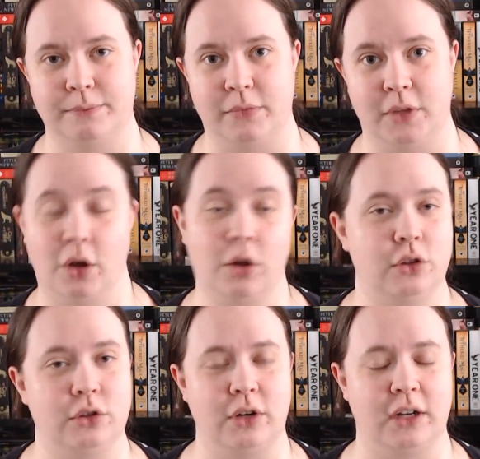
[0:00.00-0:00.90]
the
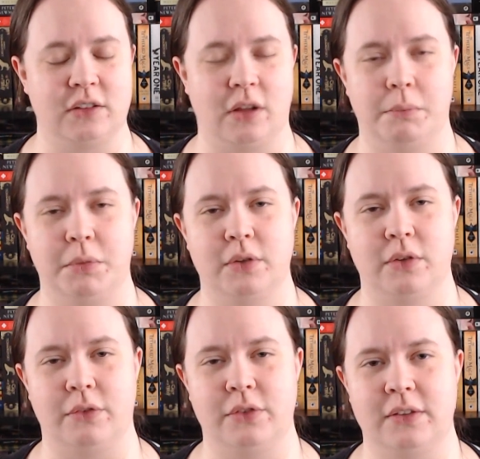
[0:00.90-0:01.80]
other examples
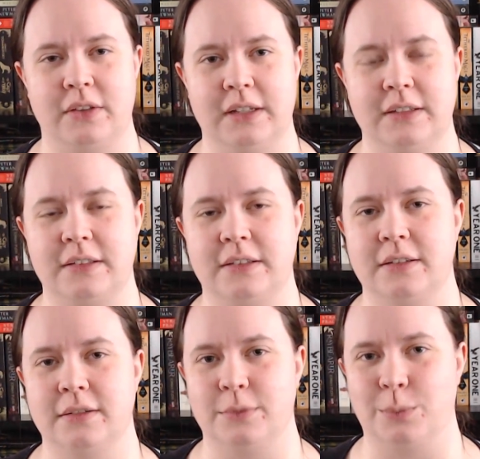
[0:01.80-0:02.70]
of this list
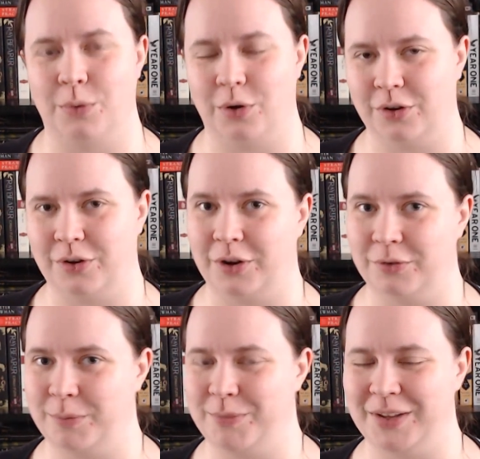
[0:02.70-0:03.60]

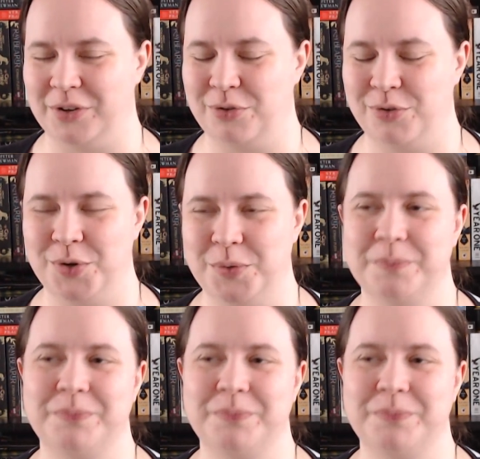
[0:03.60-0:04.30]
100% through.